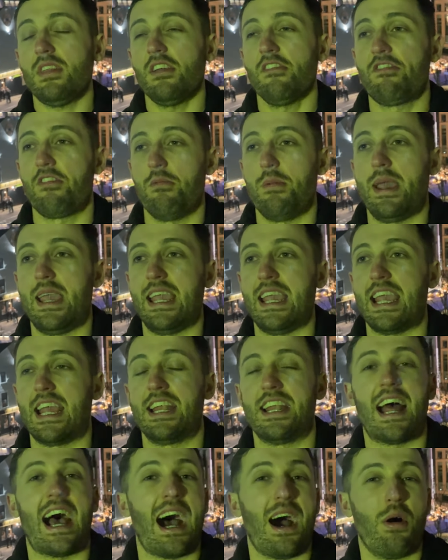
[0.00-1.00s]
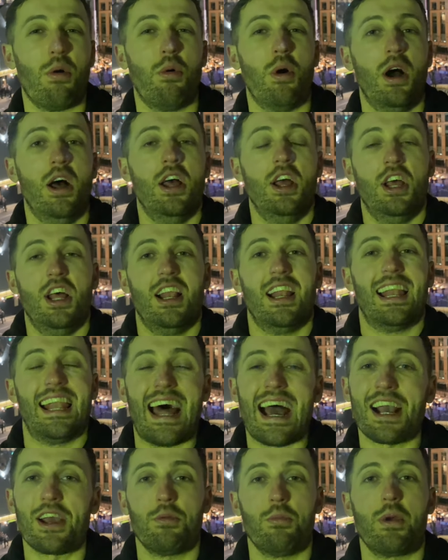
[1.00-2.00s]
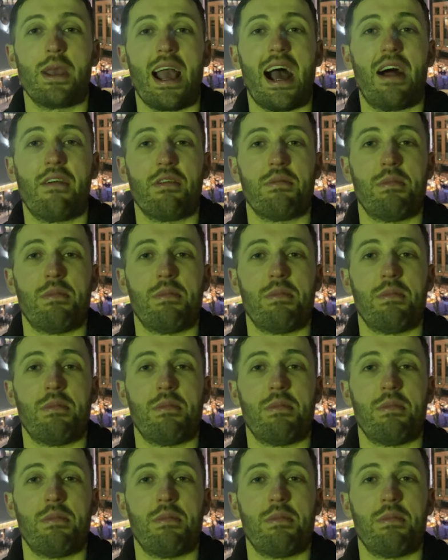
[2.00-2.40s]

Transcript: for me into how lacking we are